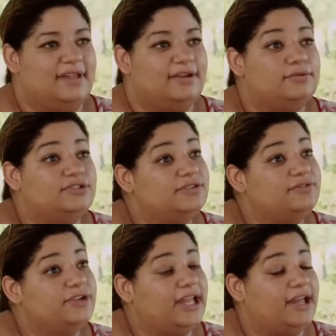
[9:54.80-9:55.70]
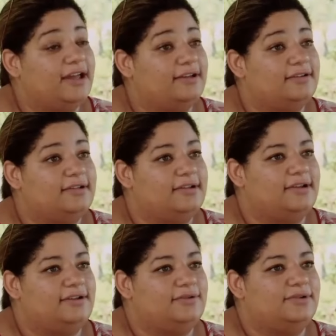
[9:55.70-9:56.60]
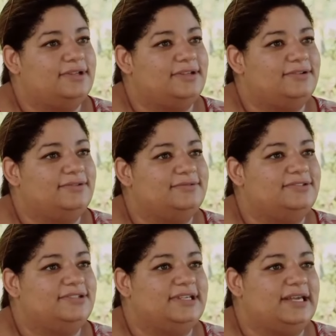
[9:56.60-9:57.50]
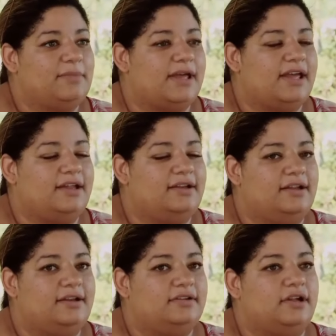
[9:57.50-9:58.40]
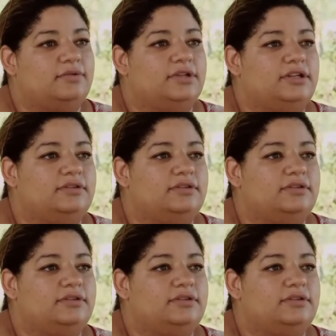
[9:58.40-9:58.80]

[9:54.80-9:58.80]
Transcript: I don't want you to freak out, and I don't want you to get mad, and I really